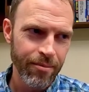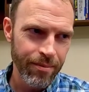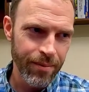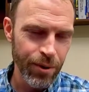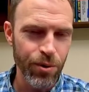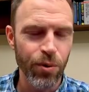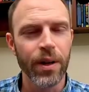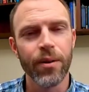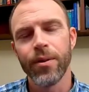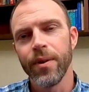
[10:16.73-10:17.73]
do 20
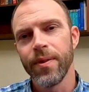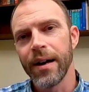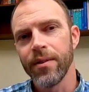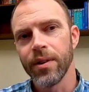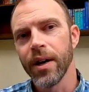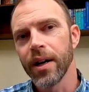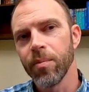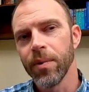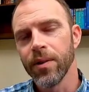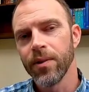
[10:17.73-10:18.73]
or 30,000
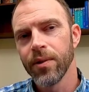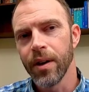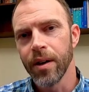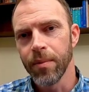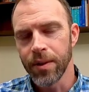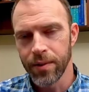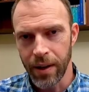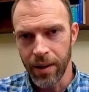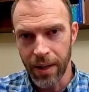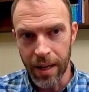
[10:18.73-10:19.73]
occupants
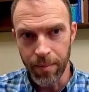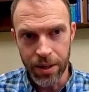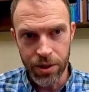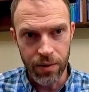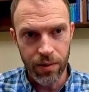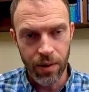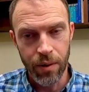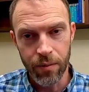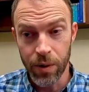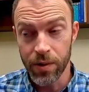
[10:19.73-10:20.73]
inside of game engines, although
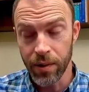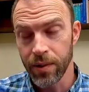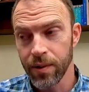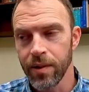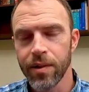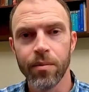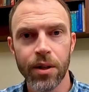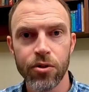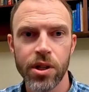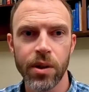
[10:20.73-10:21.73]
I've recently seen some
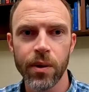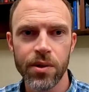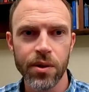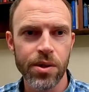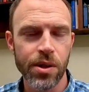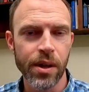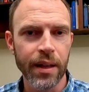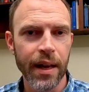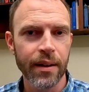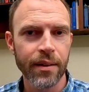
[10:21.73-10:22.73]
interesting research along
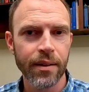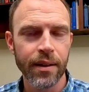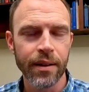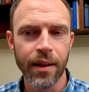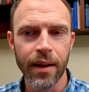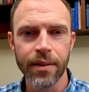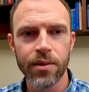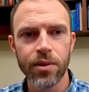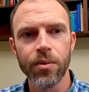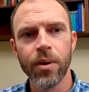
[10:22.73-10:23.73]
that lines
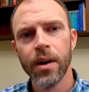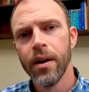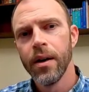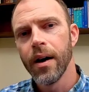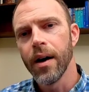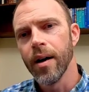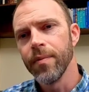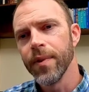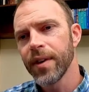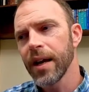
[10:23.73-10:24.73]
too.
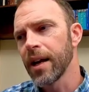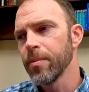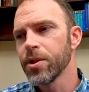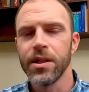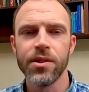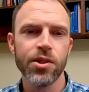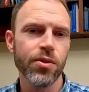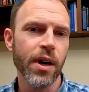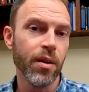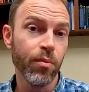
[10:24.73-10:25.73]
The second option is to
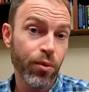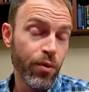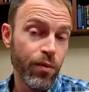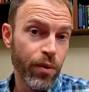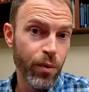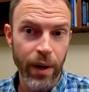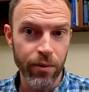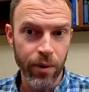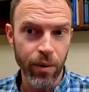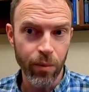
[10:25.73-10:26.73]
try to improve the
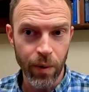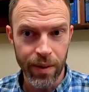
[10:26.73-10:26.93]
rendering